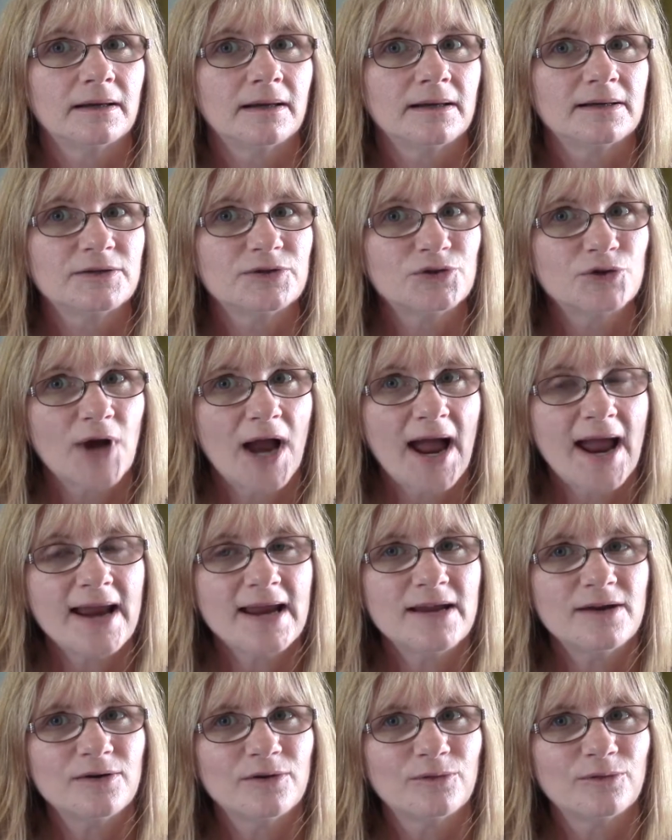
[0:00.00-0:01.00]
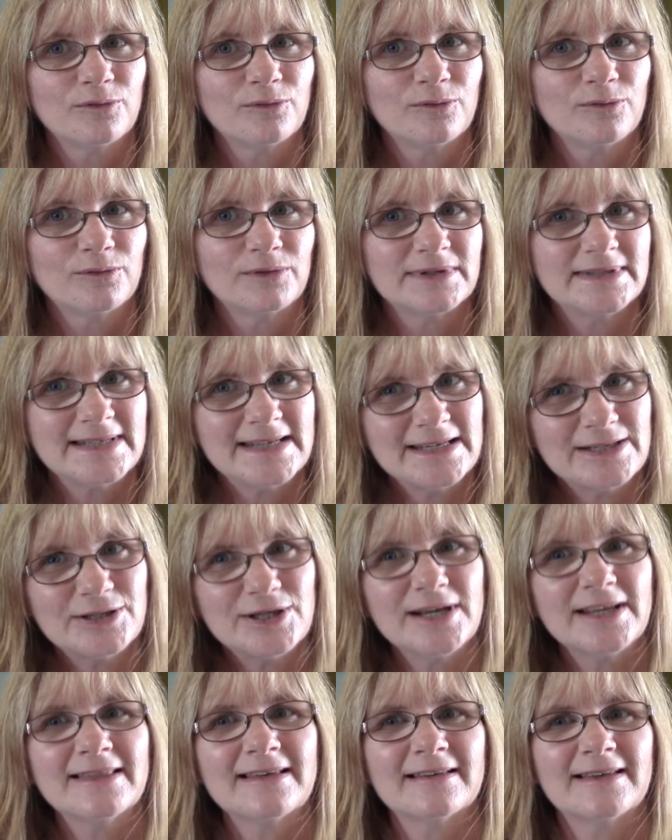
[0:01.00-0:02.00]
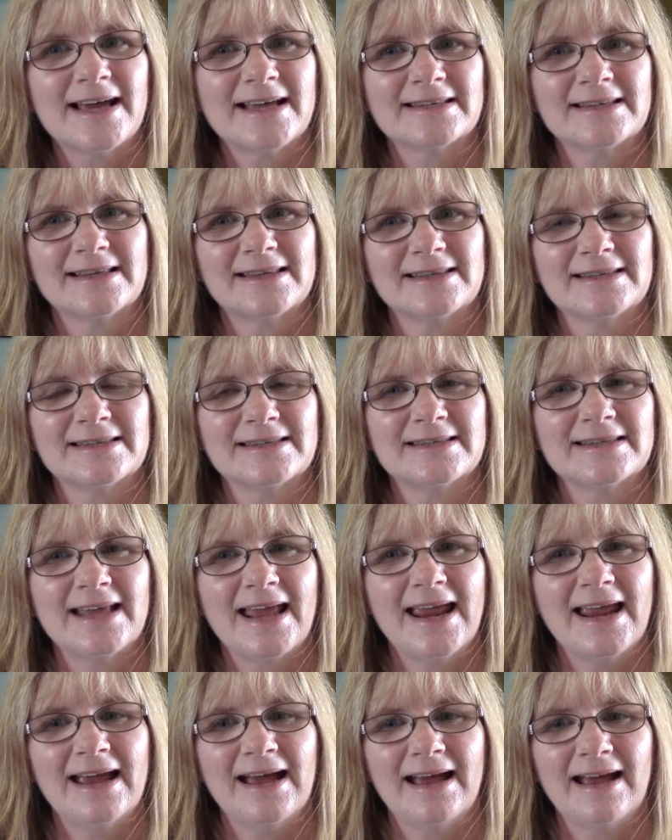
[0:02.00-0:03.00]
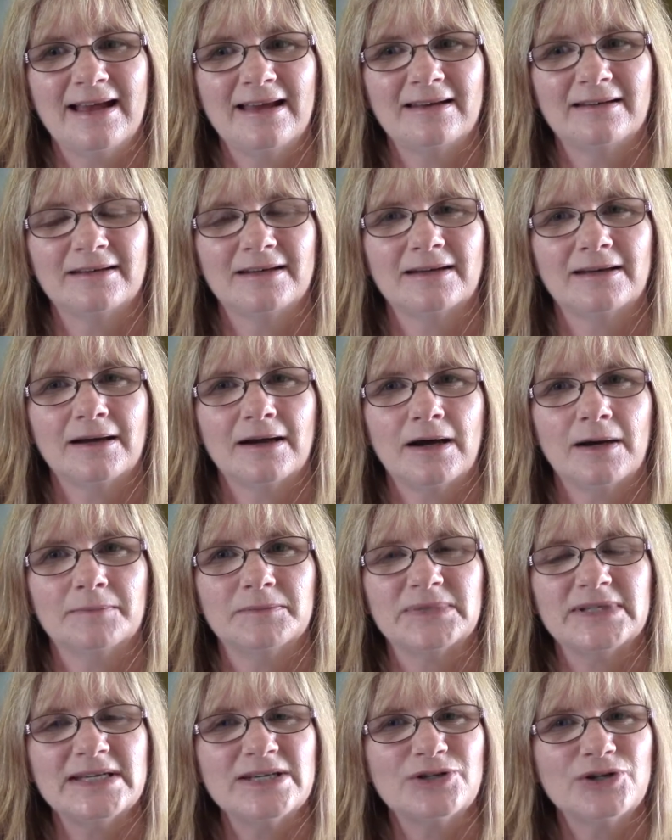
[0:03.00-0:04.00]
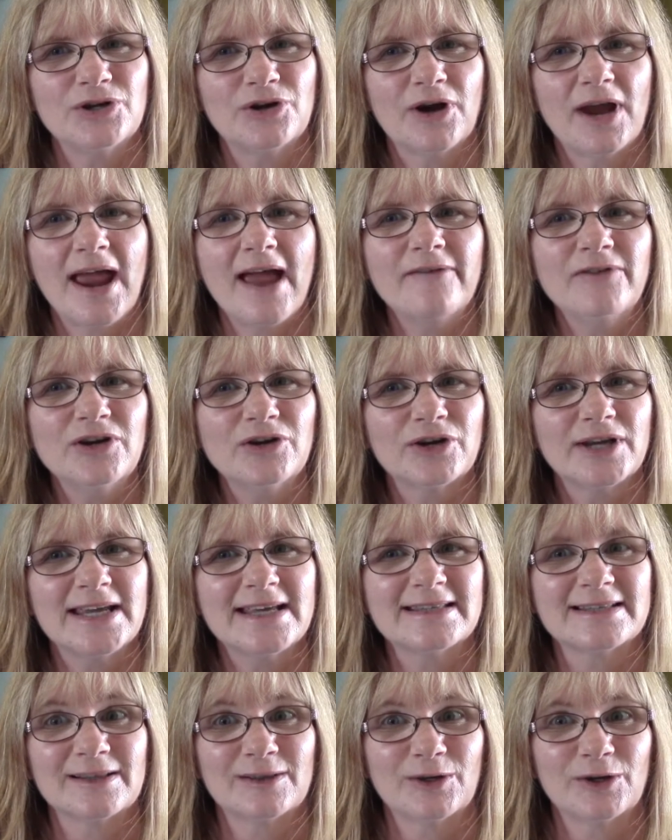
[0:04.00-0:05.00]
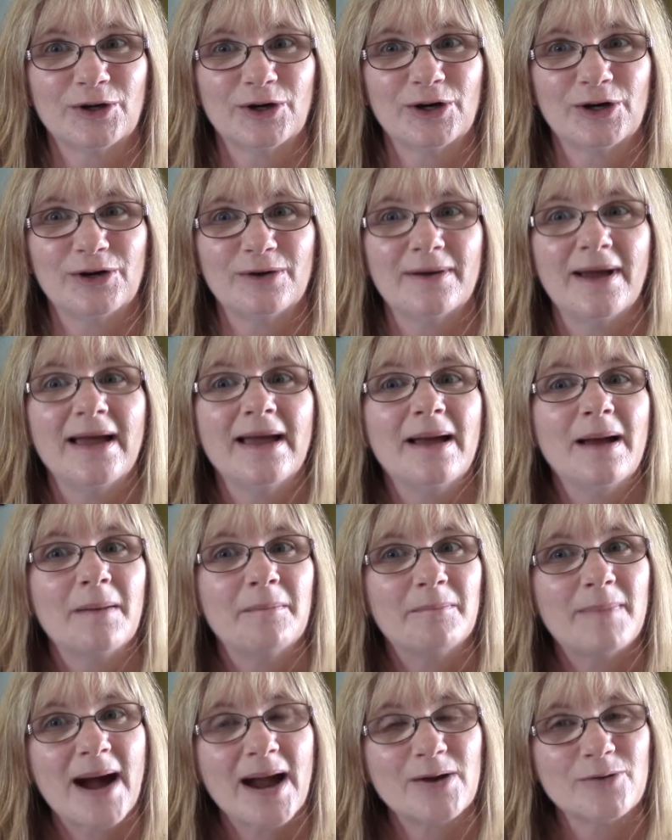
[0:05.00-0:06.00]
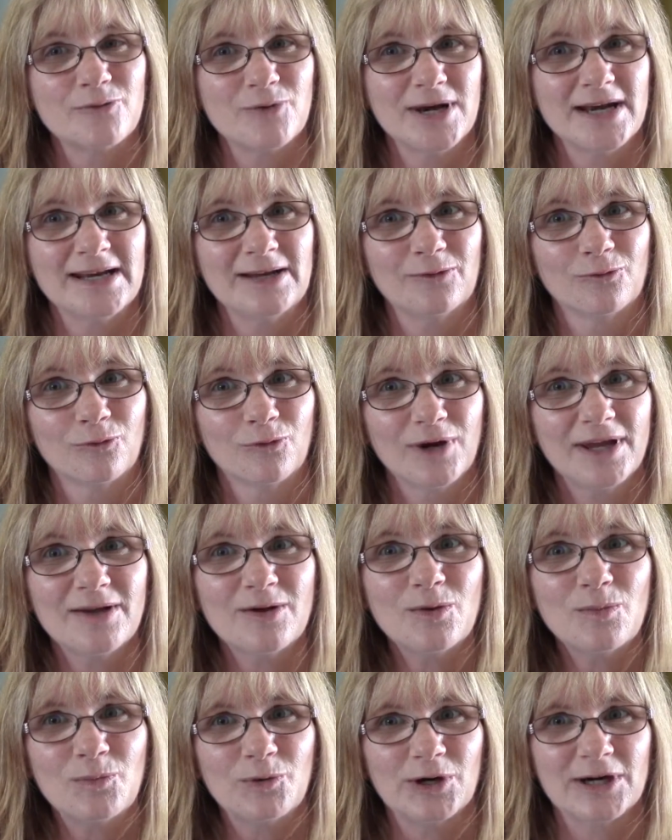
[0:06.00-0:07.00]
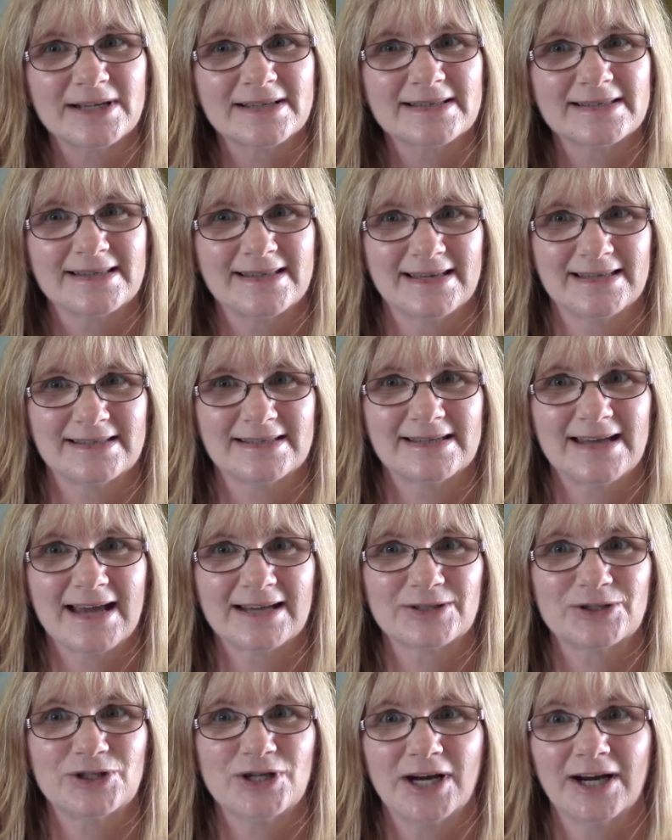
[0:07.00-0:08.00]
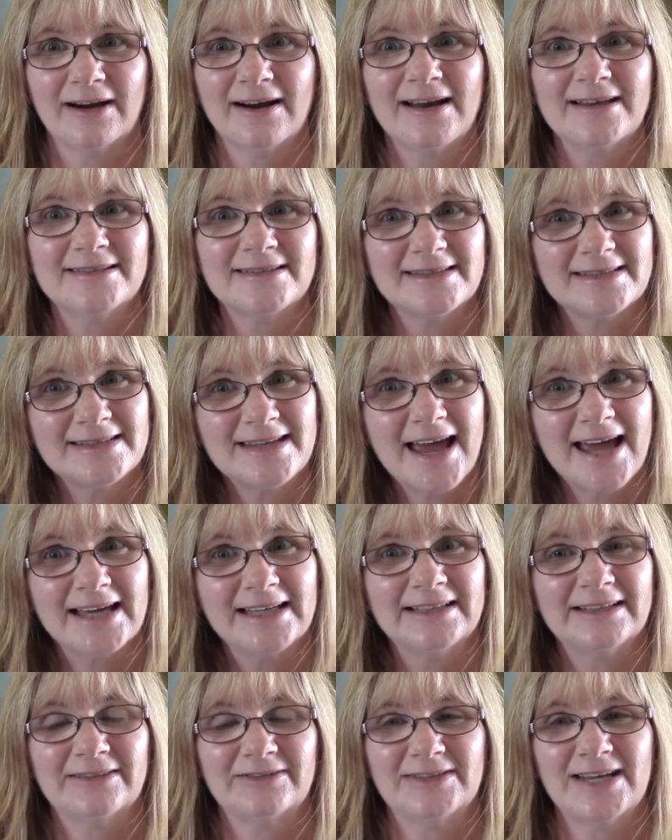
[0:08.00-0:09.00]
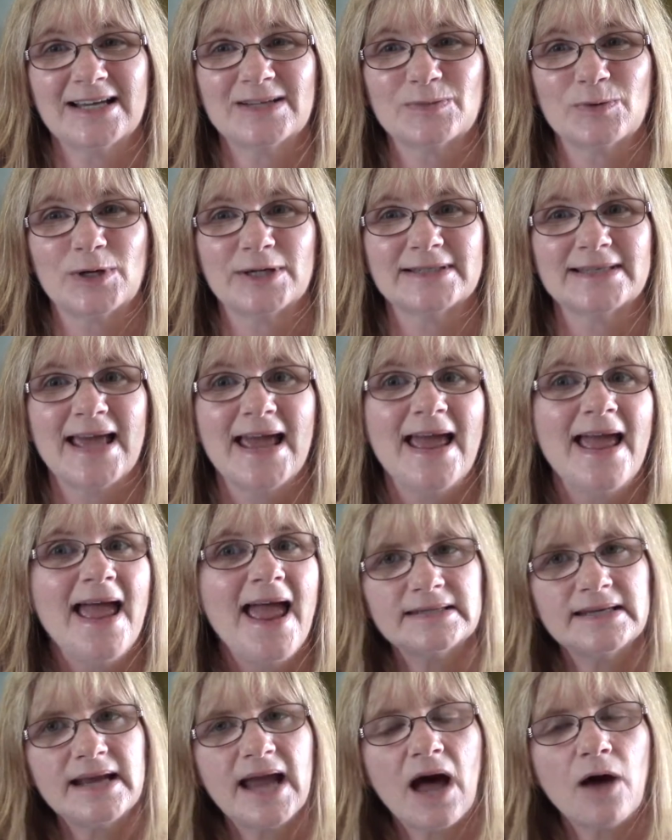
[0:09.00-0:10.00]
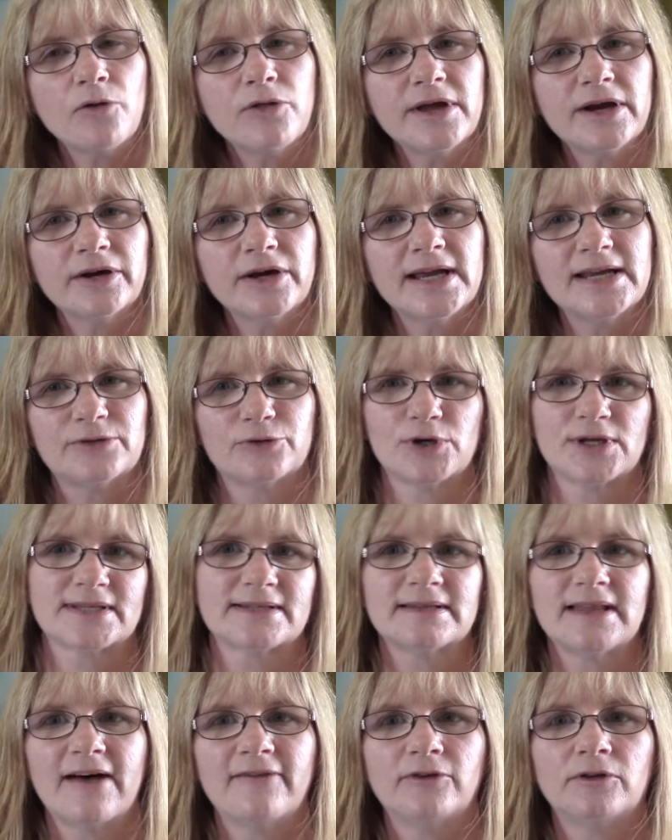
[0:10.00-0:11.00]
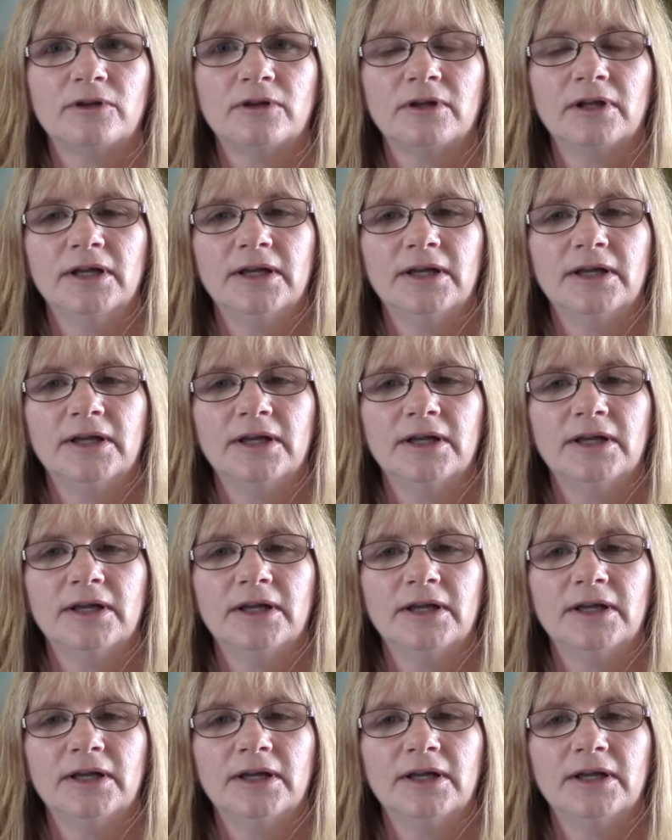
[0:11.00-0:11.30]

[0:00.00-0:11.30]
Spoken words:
Try teaching the lessons and having your kids learn by reading real books this next year instead of textbooks. See how their interest level,